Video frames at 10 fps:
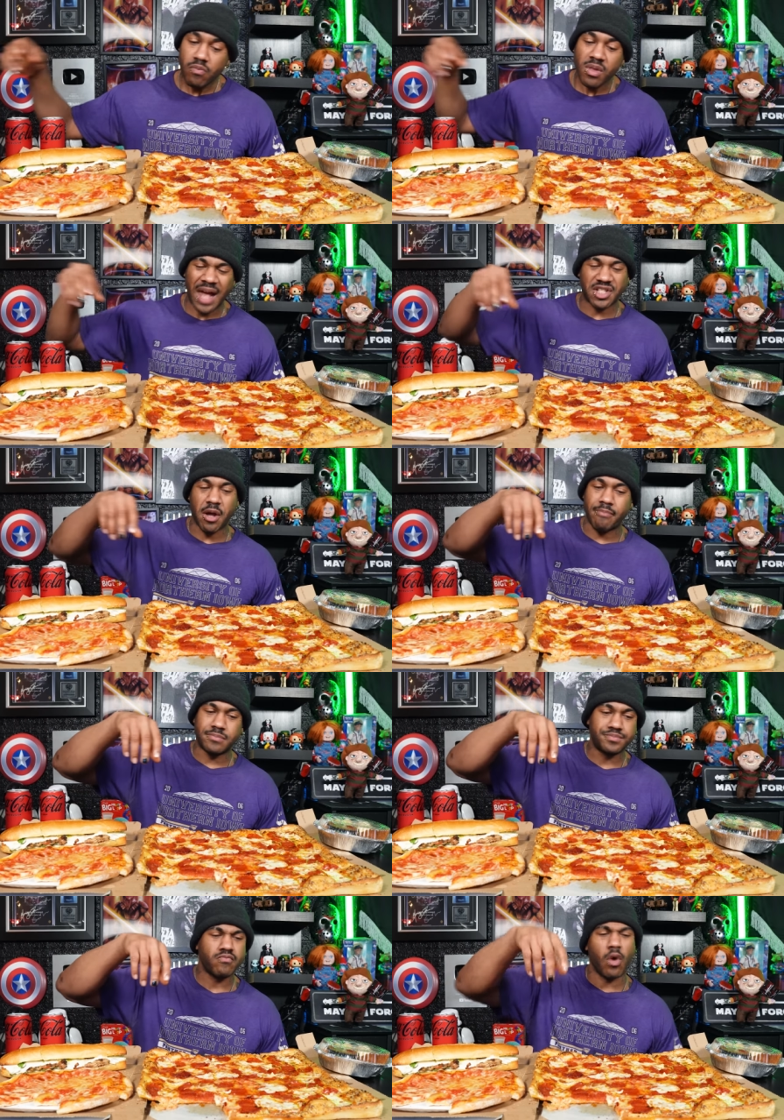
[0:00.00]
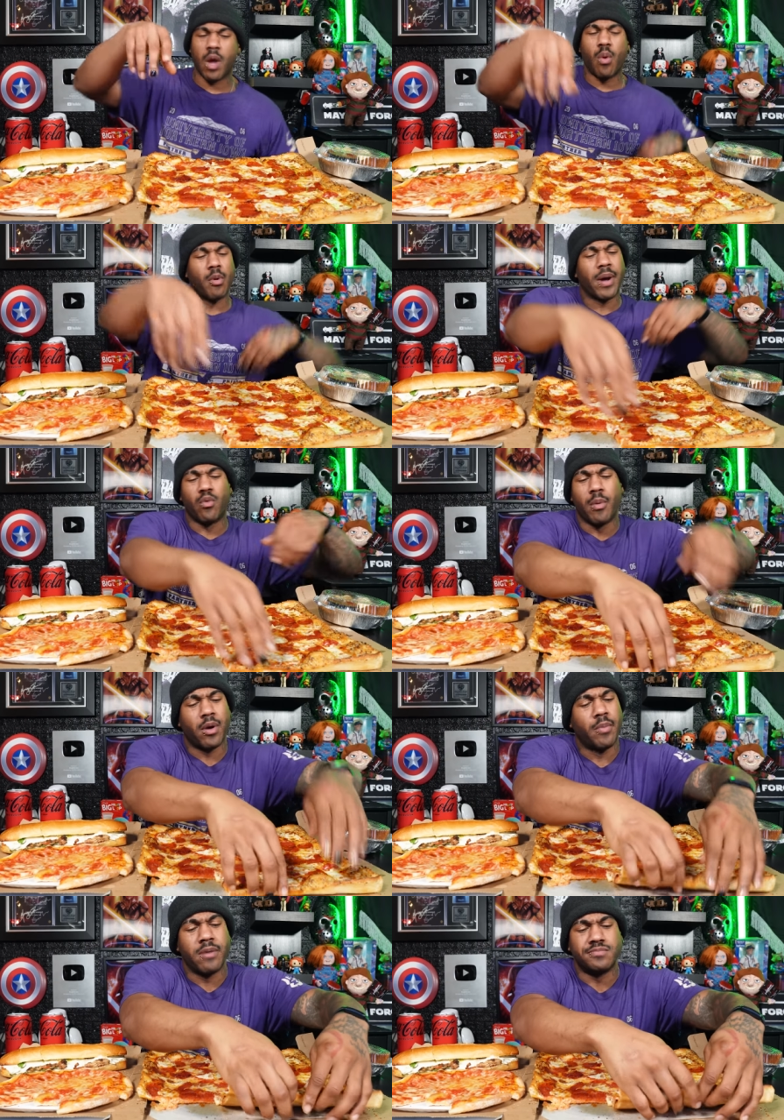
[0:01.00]
That's something. Okay, one more bite, one more bite,
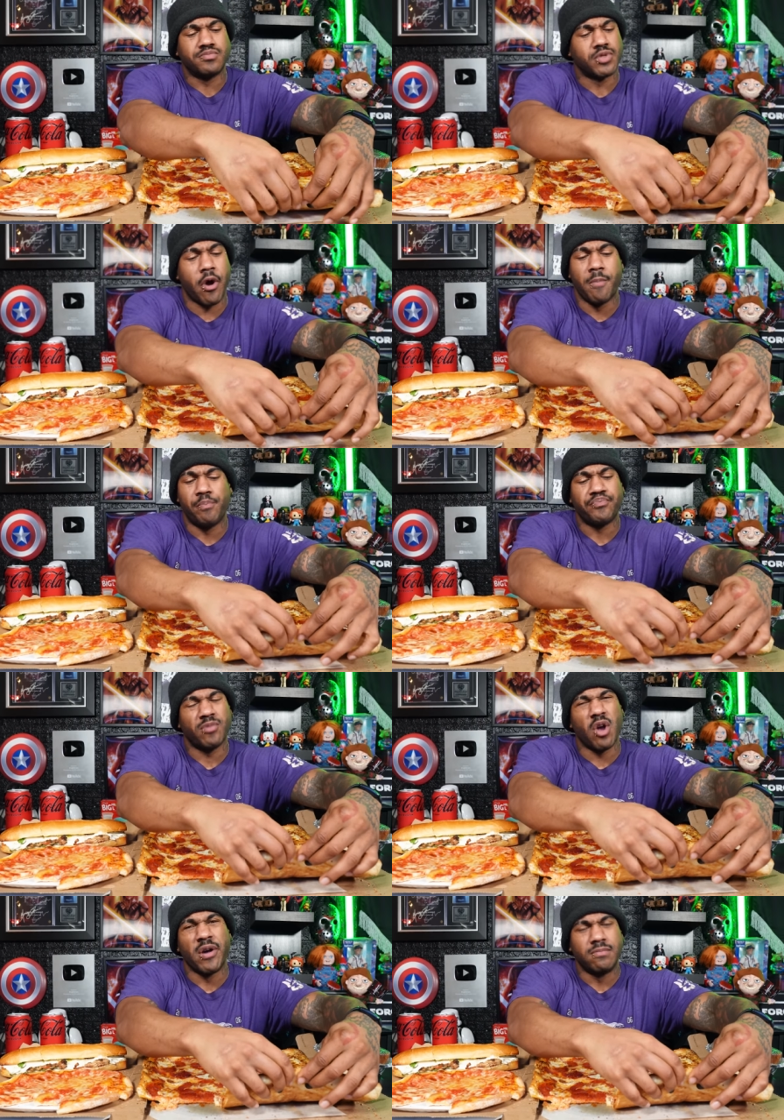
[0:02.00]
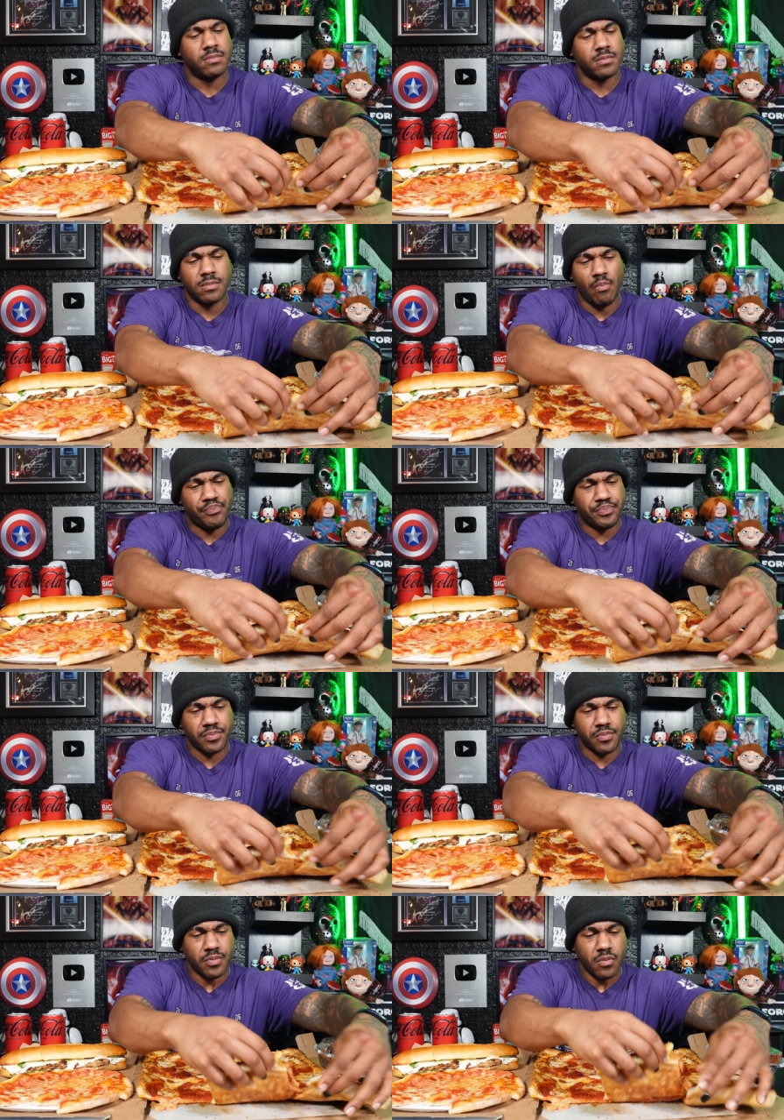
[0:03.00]
one more bite. I'm sorry. I'm sorry.
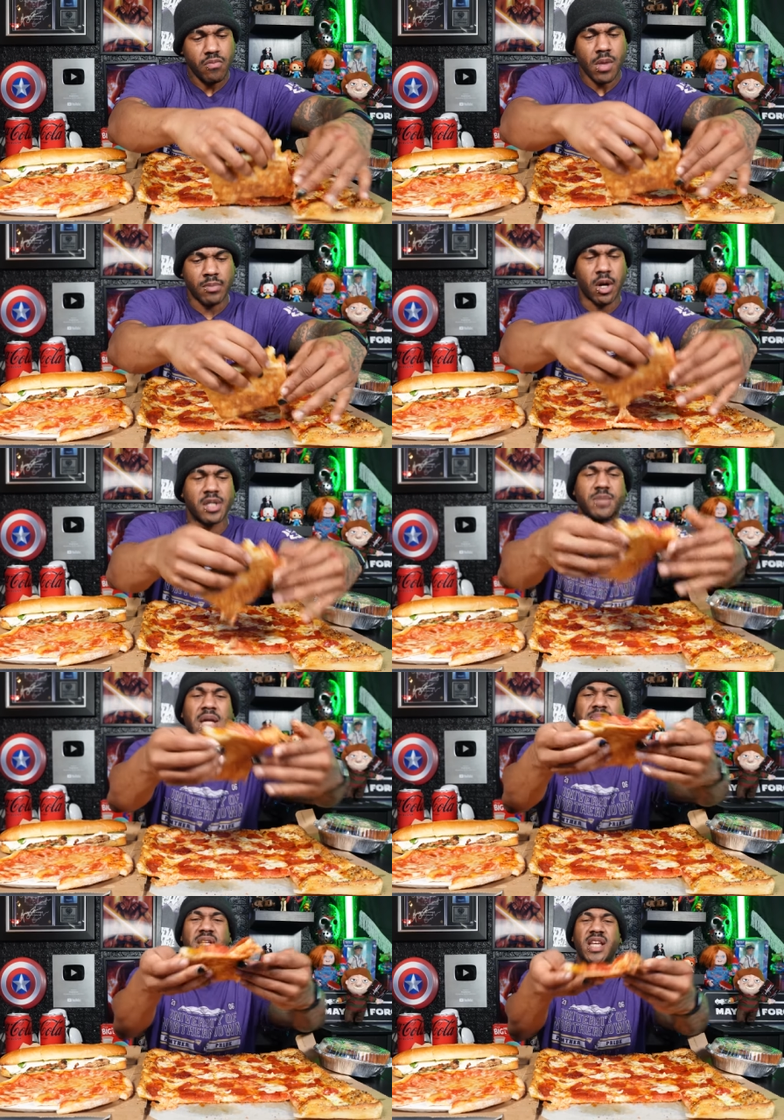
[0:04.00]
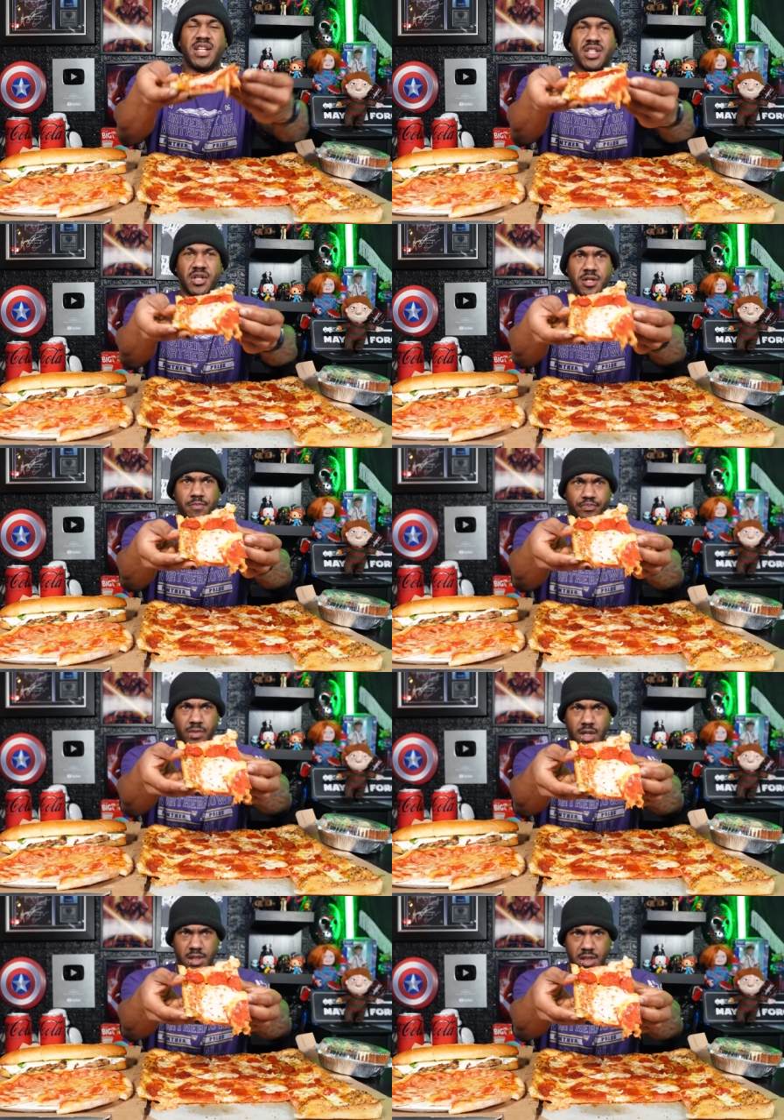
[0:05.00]
Sorry, sometimes the getting is good.
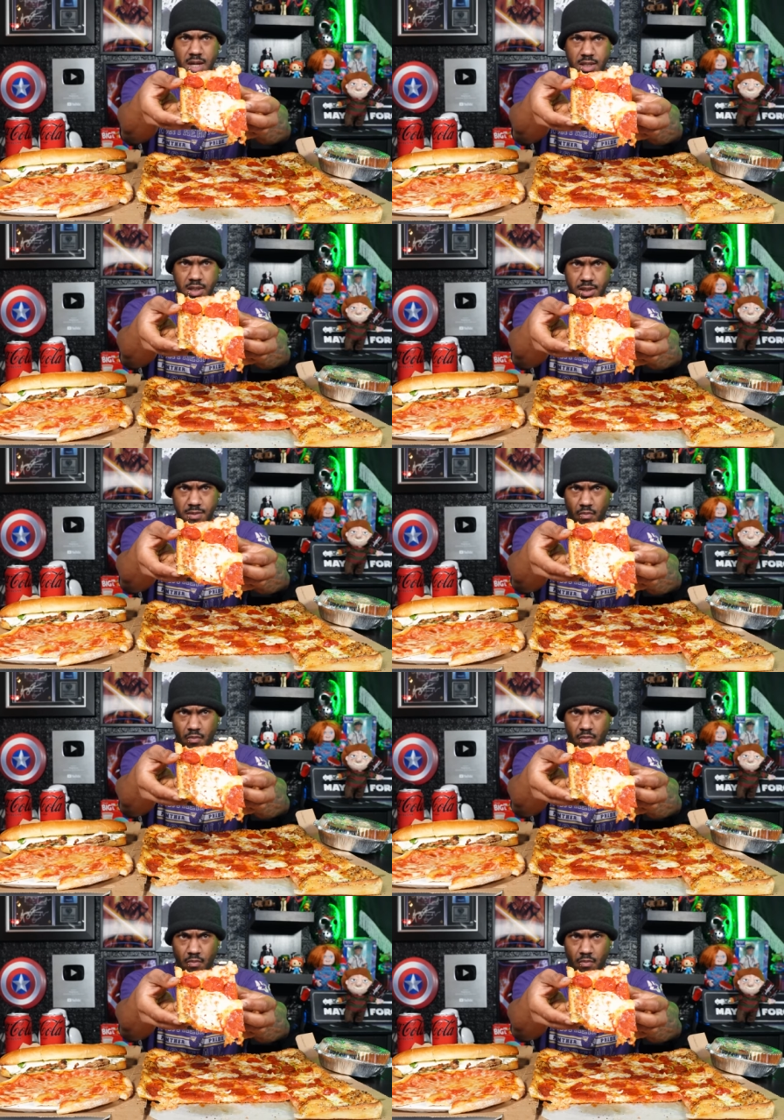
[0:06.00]
Y'all see that? Look at this.